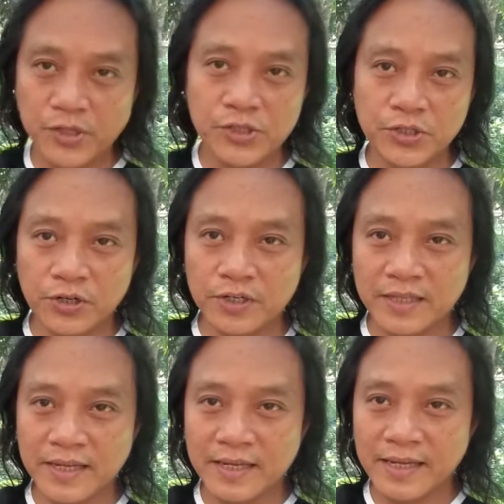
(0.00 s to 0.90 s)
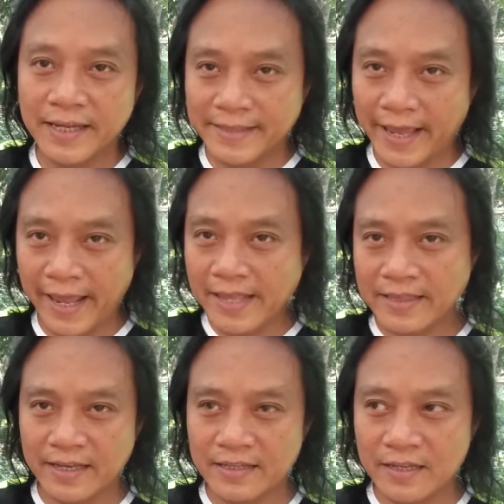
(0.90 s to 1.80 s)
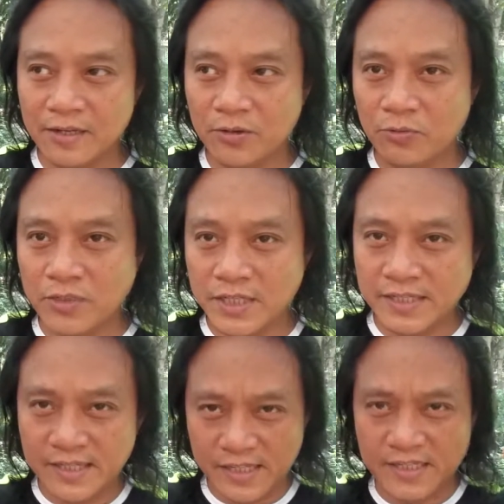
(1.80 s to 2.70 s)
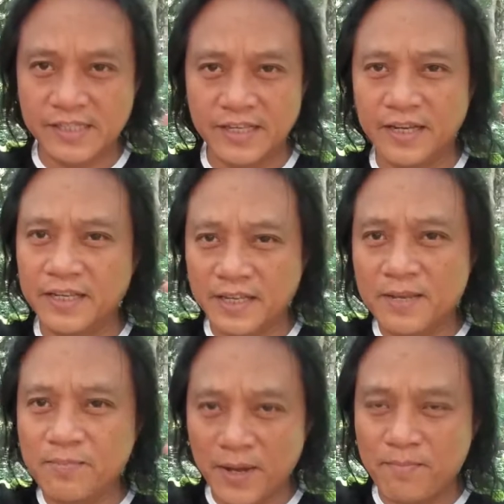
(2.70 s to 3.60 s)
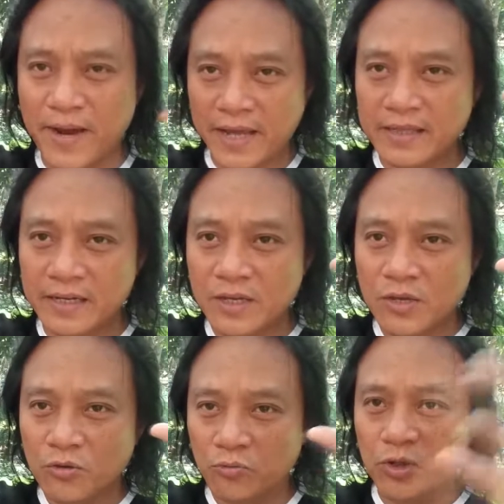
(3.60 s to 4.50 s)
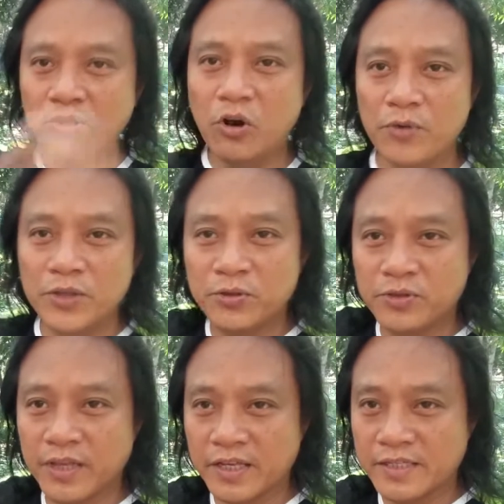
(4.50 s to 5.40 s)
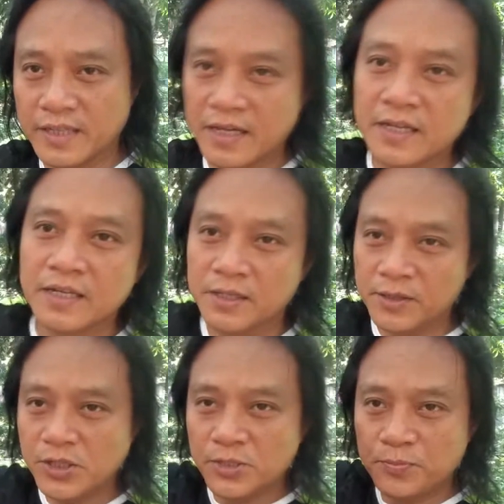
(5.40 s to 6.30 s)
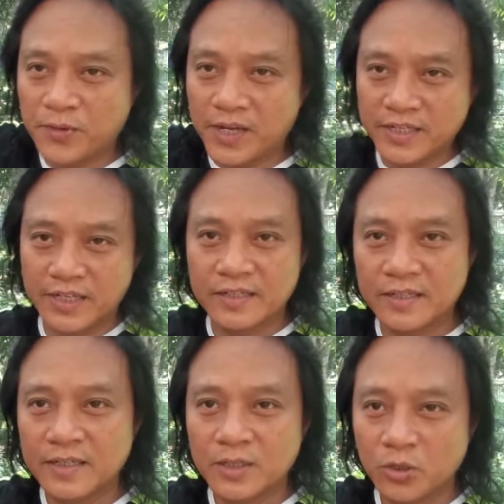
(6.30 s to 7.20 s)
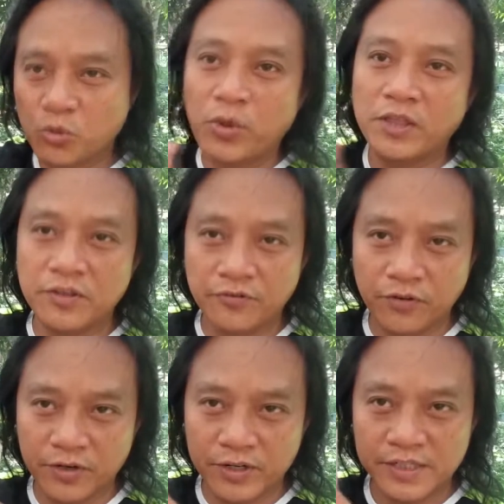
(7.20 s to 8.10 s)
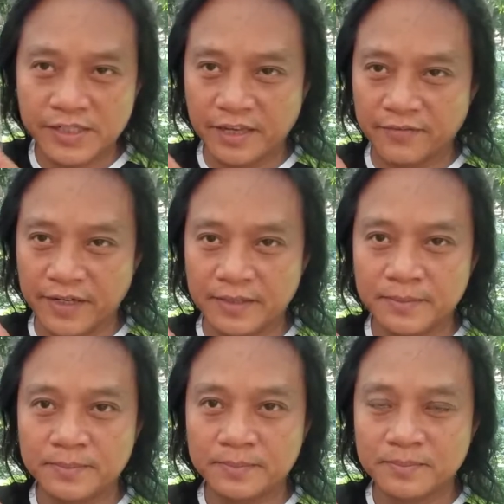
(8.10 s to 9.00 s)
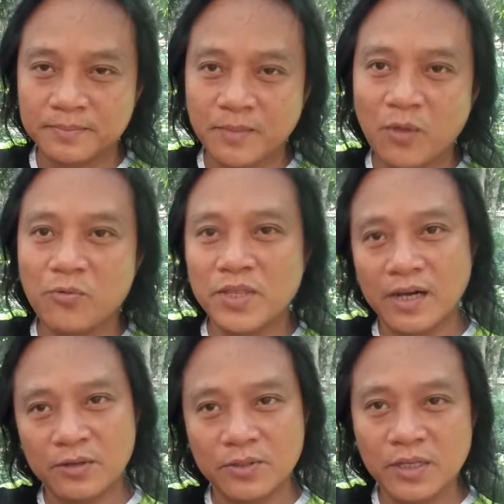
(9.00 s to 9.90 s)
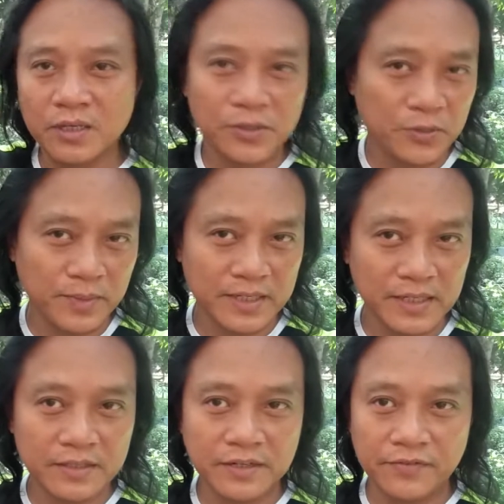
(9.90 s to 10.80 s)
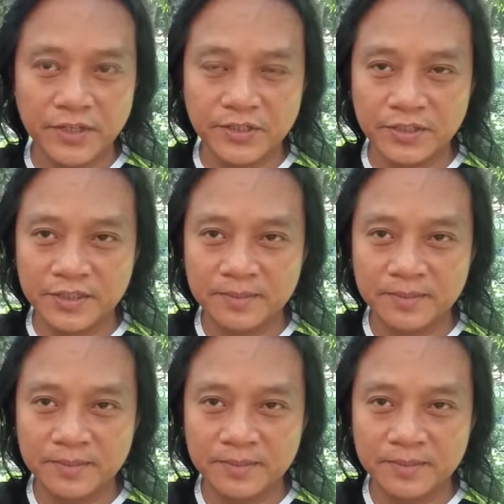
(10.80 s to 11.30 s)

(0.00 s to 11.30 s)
short, the ATED, which is still in my mind, will going to test this project 24-7 without human intervention.